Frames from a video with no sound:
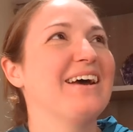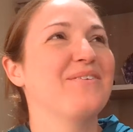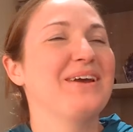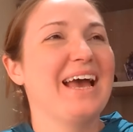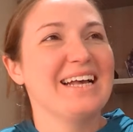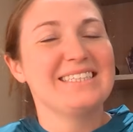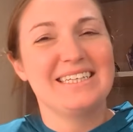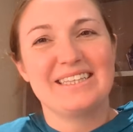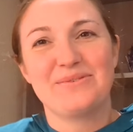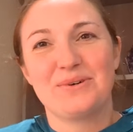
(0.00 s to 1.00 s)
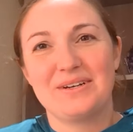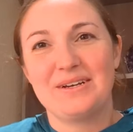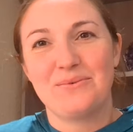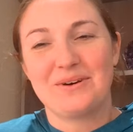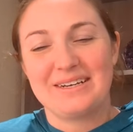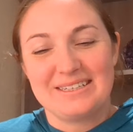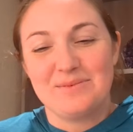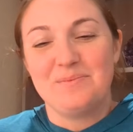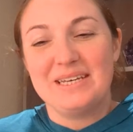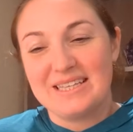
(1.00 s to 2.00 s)
We asked Ethan what he wanted to
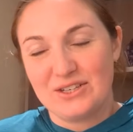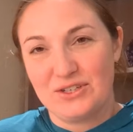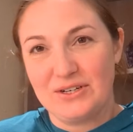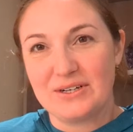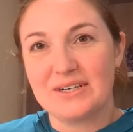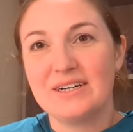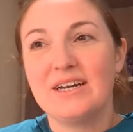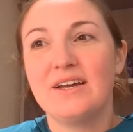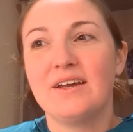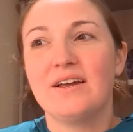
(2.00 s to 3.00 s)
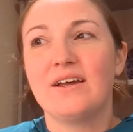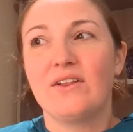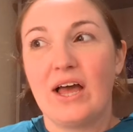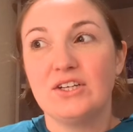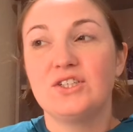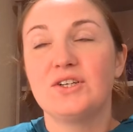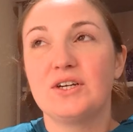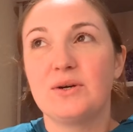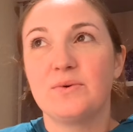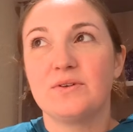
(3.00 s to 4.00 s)
be this year. Last year
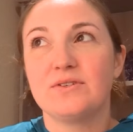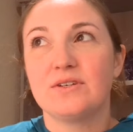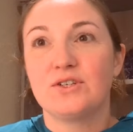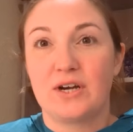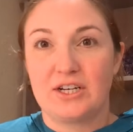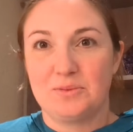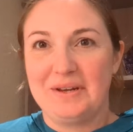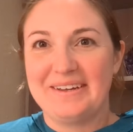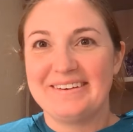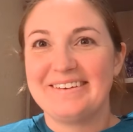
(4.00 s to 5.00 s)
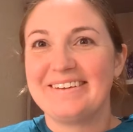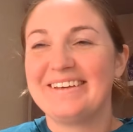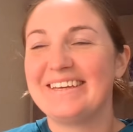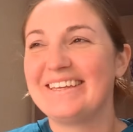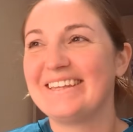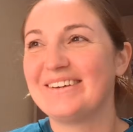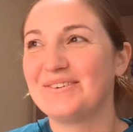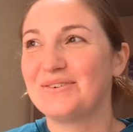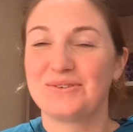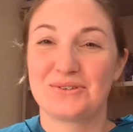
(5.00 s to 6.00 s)
he was a trash man,
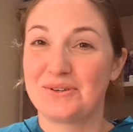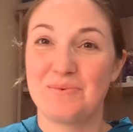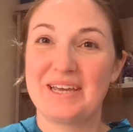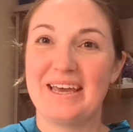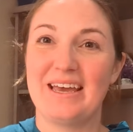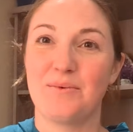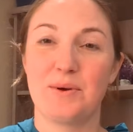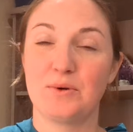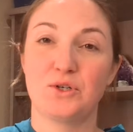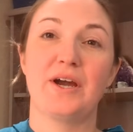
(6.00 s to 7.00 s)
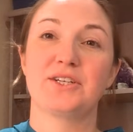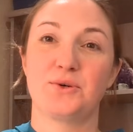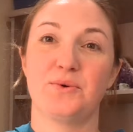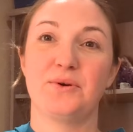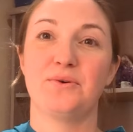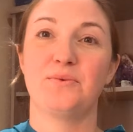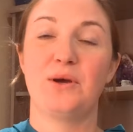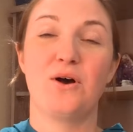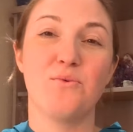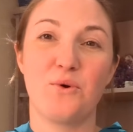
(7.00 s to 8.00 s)
which was a big hit. We were a trash crew. We
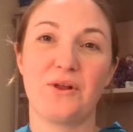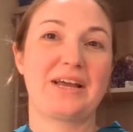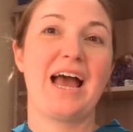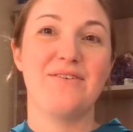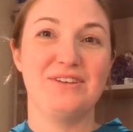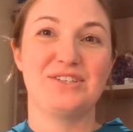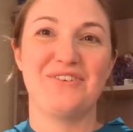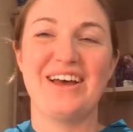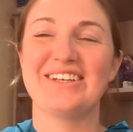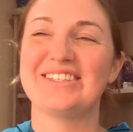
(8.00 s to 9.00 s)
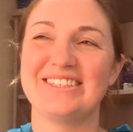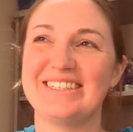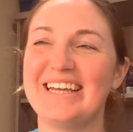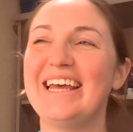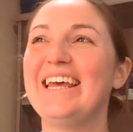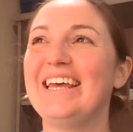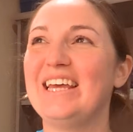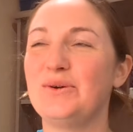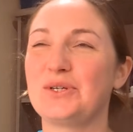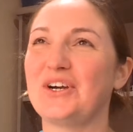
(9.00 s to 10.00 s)
all wore like high-vis vests and
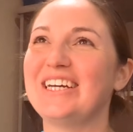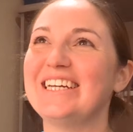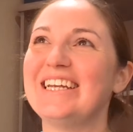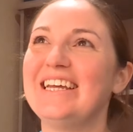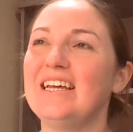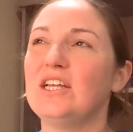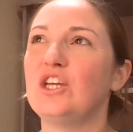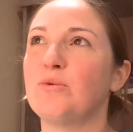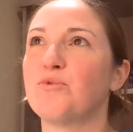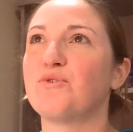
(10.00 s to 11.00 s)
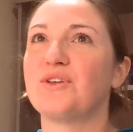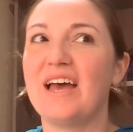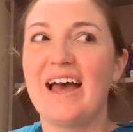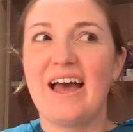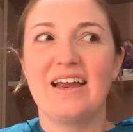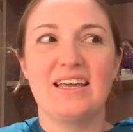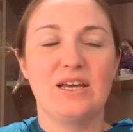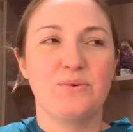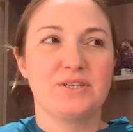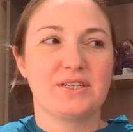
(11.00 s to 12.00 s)
it was great. The year before that
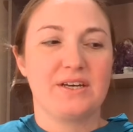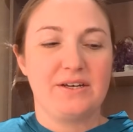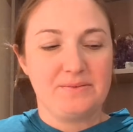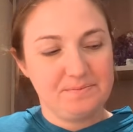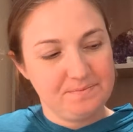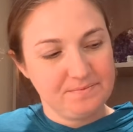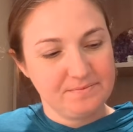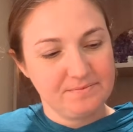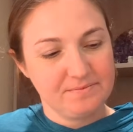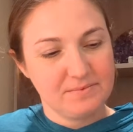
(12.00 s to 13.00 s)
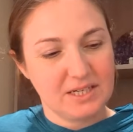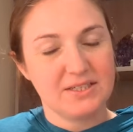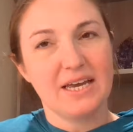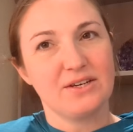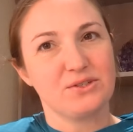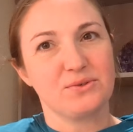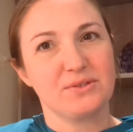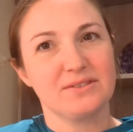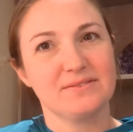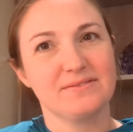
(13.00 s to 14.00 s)
he was a
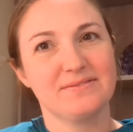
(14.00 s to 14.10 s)
dinosaur.